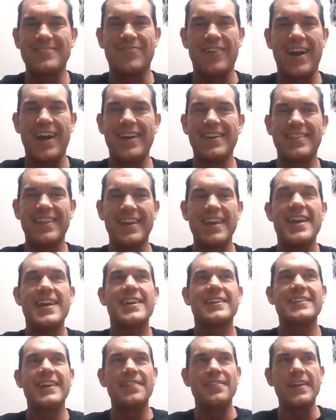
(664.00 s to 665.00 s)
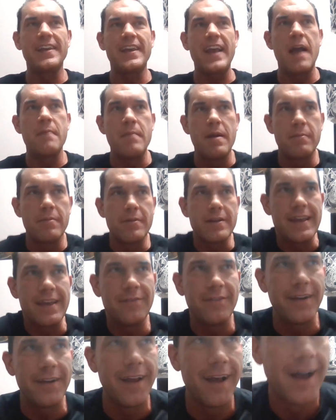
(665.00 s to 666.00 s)
he's probably I think I remember
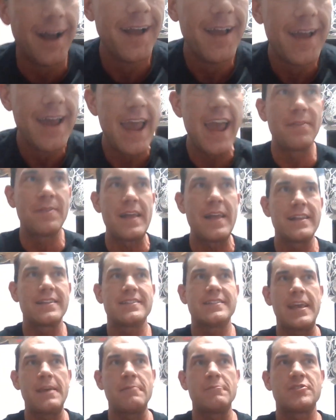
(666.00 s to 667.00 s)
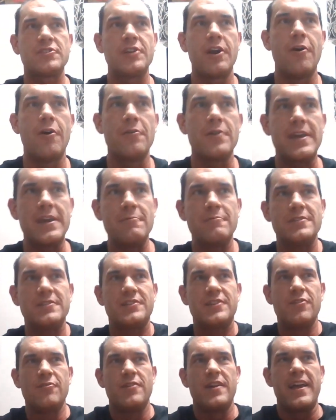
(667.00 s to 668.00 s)
even uh, at that same show he was
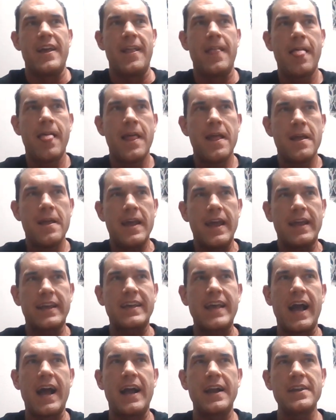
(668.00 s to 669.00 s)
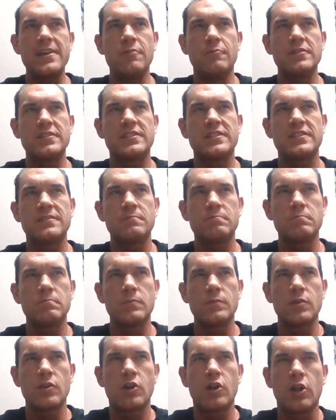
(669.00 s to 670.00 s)
doing it, and Kanye was
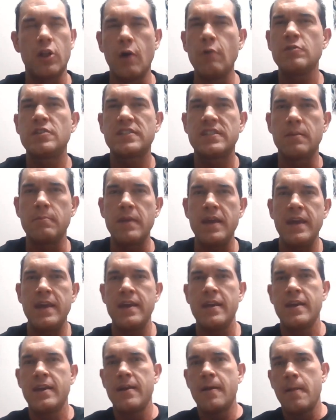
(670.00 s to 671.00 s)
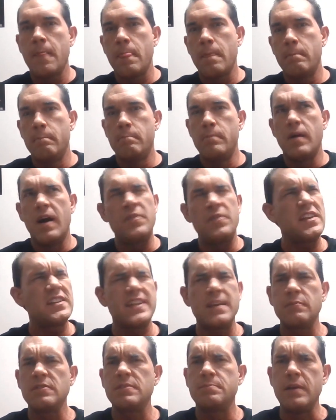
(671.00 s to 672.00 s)
close to me. I think
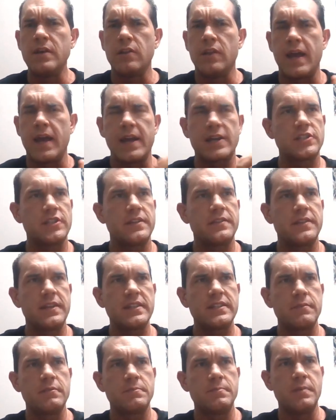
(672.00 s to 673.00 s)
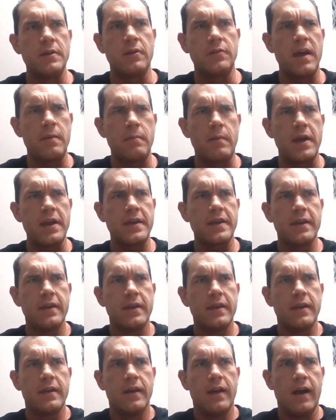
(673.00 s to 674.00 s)
his name was Bill, actually. I think his name was Bill, not Mike.
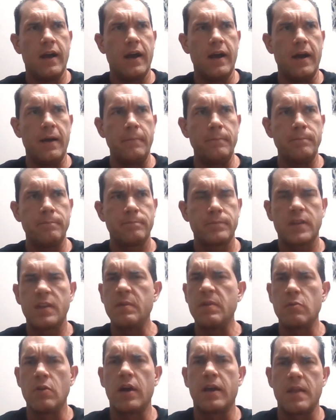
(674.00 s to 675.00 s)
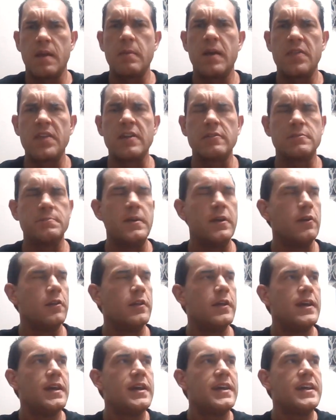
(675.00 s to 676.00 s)
Um, could be wrong on that, but I think it was Bill.